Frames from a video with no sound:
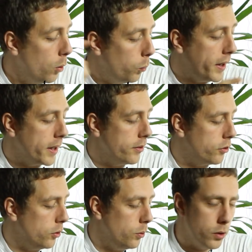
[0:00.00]
We're going to
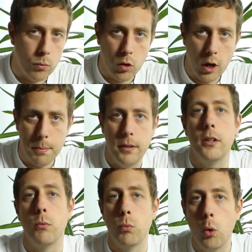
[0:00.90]
do the ripe and then
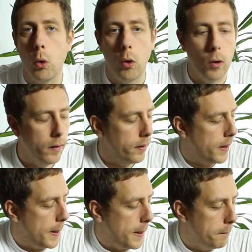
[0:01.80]
the
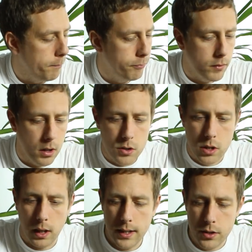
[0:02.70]
raw.
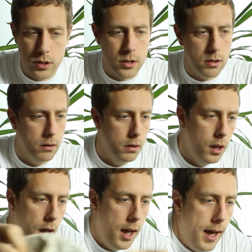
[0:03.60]
So let's
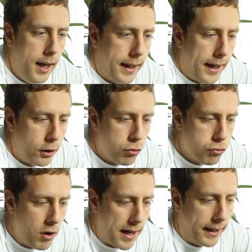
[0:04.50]
get
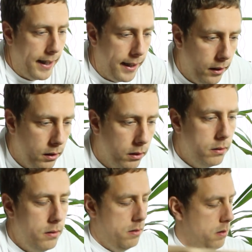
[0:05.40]
cracking
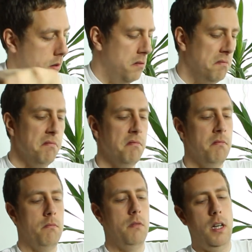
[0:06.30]

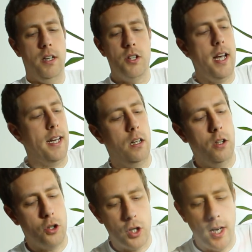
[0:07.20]
and take a
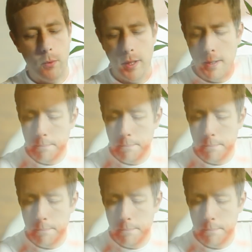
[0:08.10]
look, shall we?